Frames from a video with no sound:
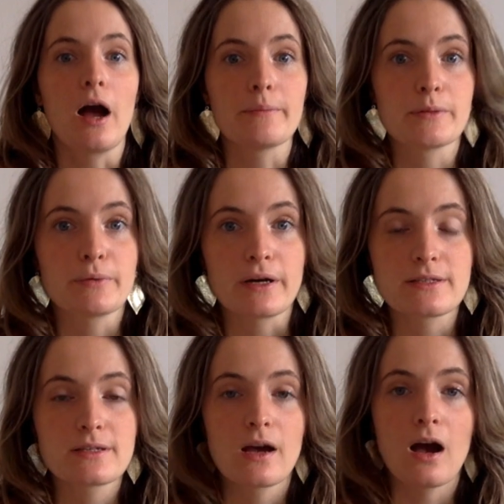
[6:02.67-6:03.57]
I'm
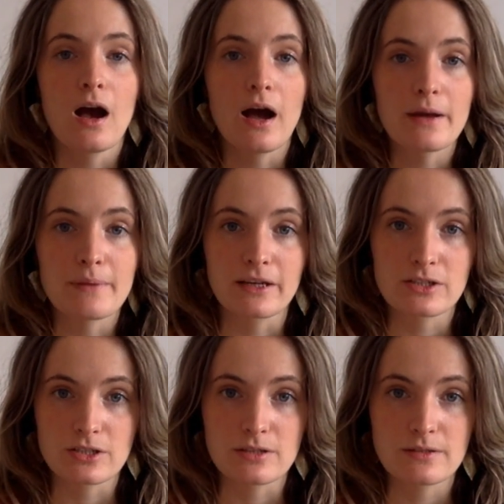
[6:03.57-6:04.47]
depressed, I'm
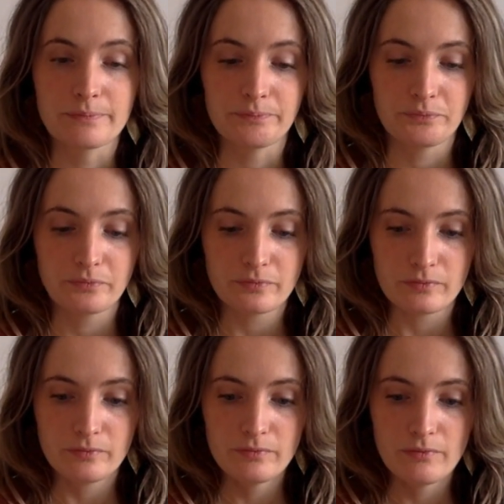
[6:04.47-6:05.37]
anxious,
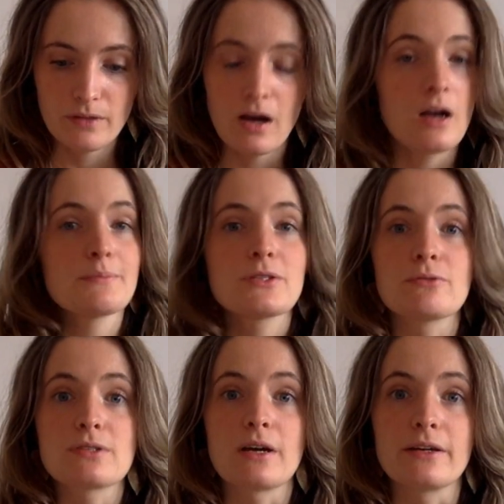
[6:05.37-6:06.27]
I'm
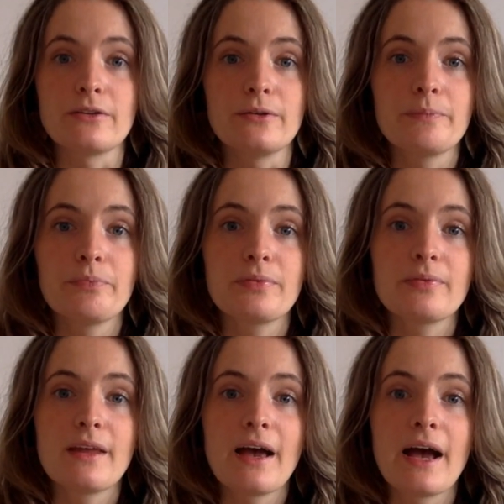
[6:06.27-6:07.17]
suicidal.
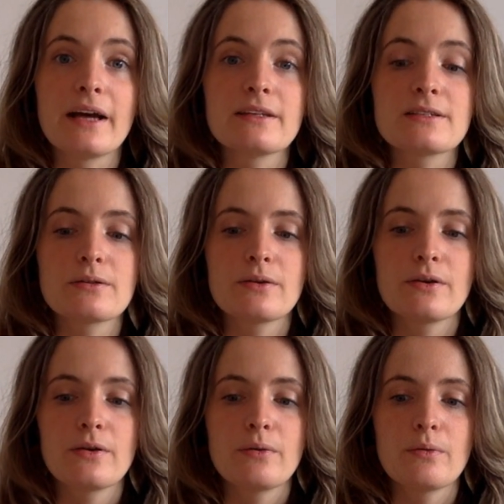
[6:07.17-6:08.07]
And
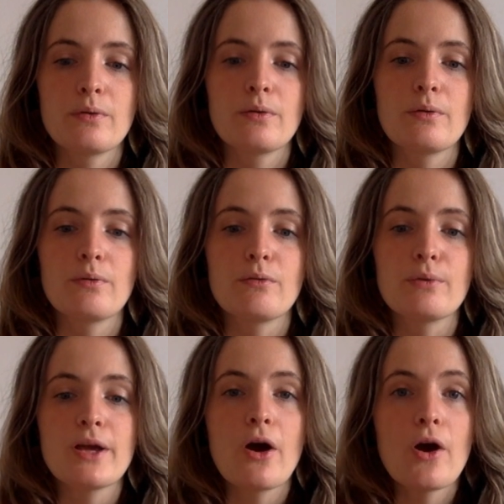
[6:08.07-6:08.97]

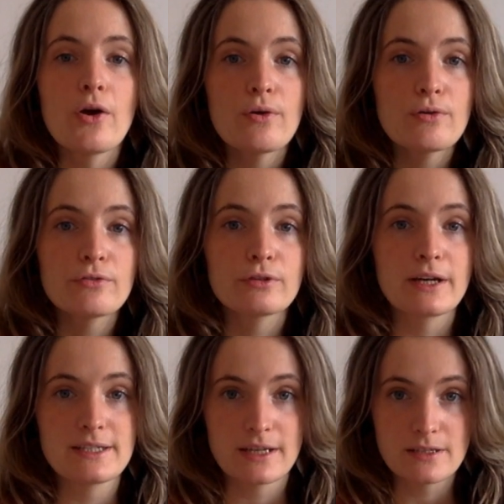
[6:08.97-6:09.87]
we
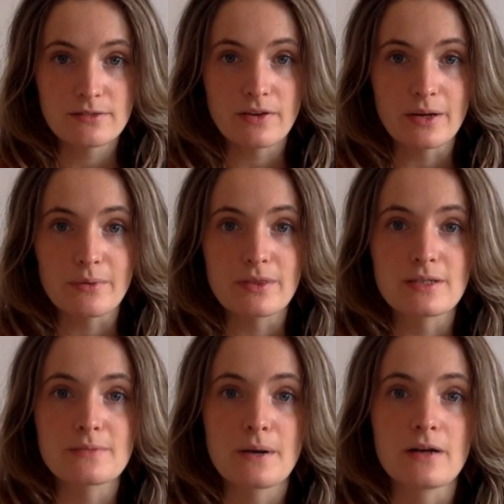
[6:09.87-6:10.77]
over-identify with
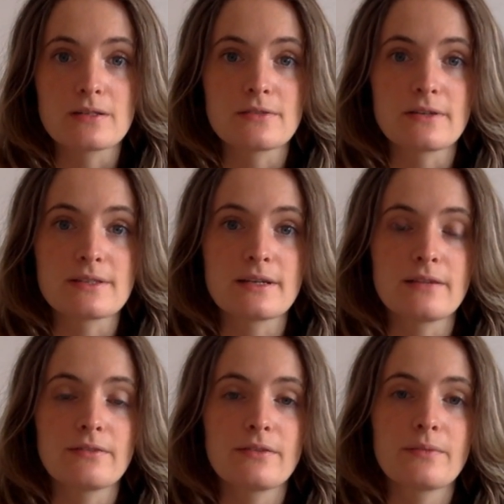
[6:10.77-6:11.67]
these parts of
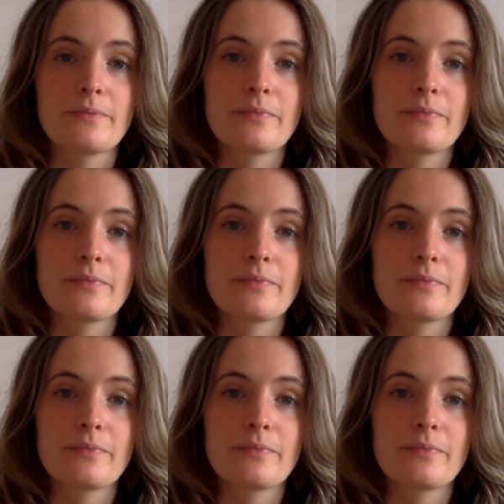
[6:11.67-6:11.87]
ourselves.